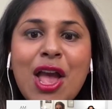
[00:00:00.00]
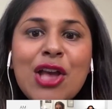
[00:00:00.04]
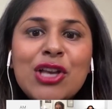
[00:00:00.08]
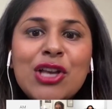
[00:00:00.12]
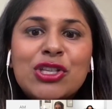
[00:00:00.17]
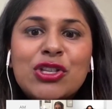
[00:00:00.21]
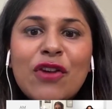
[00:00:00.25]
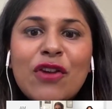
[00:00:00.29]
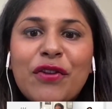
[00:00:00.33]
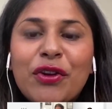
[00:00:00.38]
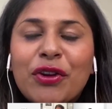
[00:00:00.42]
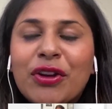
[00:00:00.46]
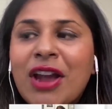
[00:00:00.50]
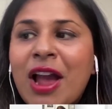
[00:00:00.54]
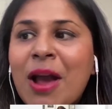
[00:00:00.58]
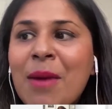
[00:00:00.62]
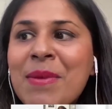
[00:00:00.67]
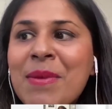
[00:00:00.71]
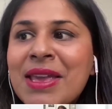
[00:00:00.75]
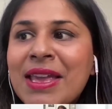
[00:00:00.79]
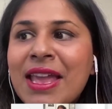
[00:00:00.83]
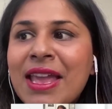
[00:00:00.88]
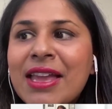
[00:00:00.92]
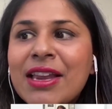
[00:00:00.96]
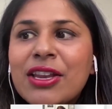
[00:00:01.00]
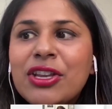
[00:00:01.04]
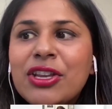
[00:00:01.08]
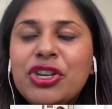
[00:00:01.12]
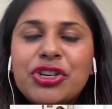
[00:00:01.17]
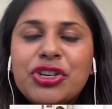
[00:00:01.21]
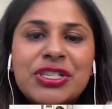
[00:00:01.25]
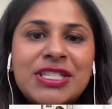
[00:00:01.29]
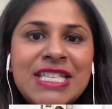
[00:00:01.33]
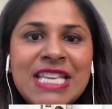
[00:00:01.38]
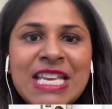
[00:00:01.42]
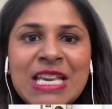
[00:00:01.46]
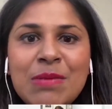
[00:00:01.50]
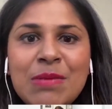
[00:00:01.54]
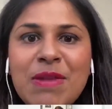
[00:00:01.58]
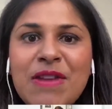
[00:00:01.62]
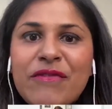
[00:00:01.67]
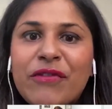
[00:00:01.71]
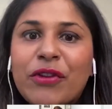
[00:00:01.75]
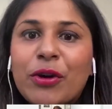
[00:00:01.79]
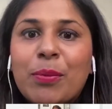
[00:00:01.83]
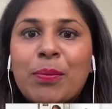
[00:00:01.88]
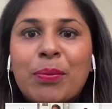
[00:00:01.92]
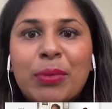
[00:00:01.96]
So if you're coming in and you're seeing me
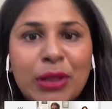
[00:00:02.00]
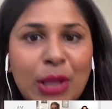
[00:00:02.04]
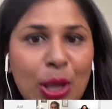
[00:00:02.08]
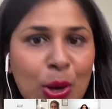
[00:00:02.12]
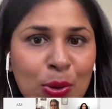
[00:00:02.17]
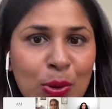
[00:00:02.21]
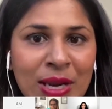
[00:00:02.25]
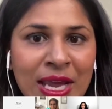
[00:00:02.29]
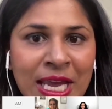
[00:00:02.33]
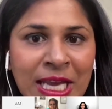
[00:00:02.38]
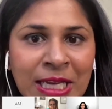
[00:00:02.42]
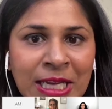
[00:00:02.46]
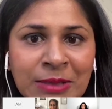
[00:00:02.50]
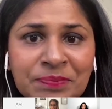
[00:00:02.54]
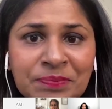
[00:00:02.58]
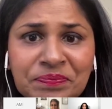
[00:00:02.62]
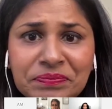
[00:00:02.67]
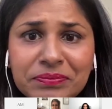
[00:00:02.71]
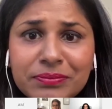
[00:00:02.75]
for bloating,